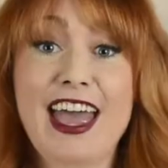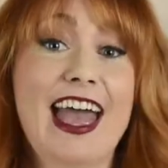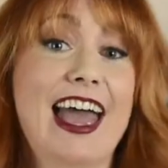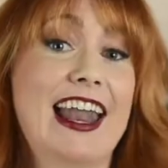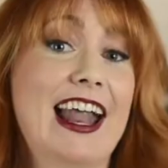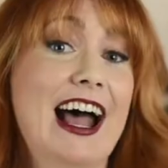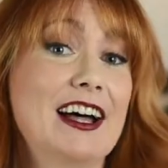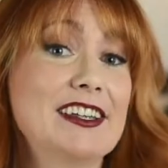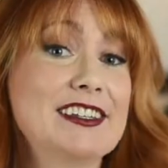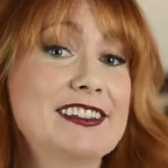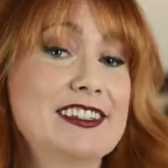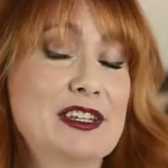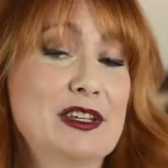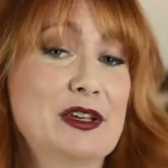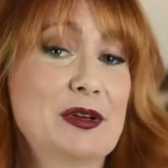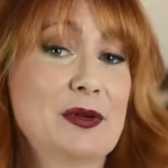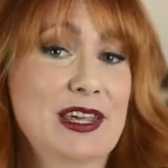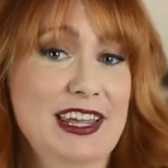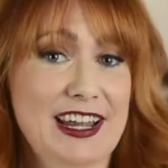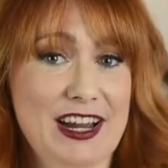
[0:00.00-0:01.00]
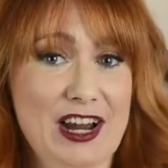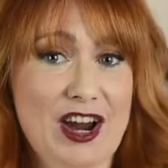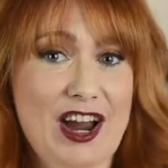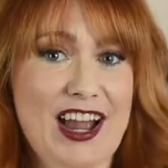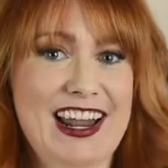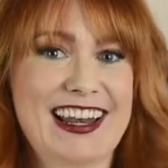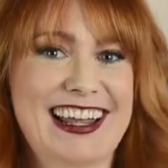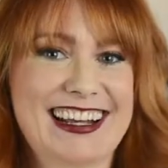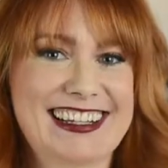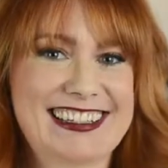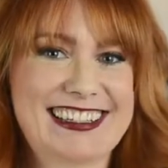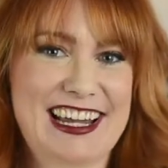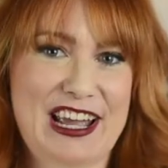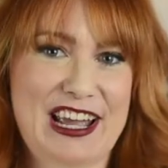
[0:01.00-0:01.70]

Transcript: And I'll see you here next